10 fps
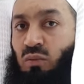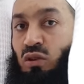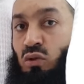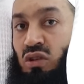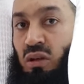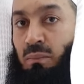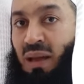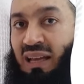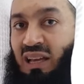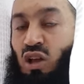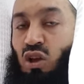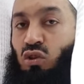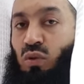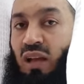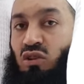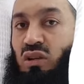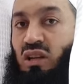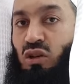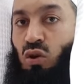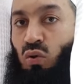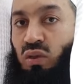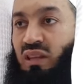And when you turn back, you actually know